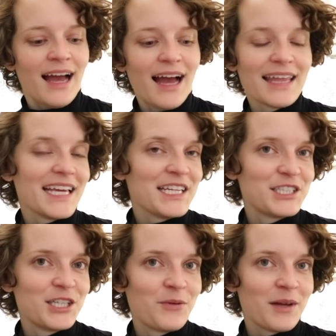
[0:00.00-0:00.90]
I think
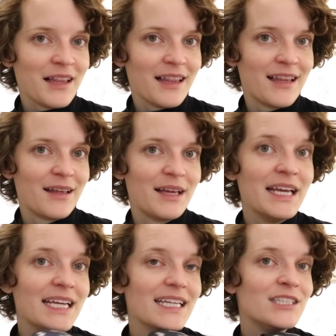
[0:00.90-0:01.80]
she will
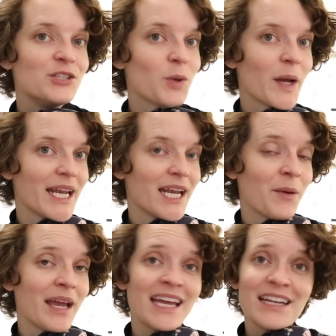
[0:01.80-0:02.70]
enjoy it
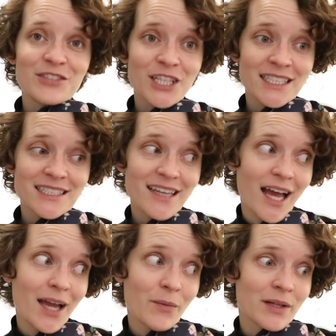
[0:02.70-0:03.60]
anyway. And if she doesn't,
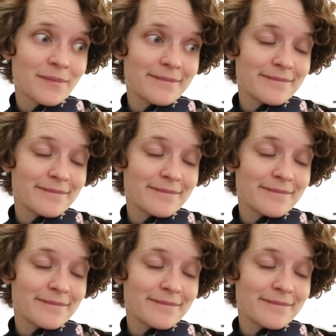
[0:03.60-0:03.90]
I will.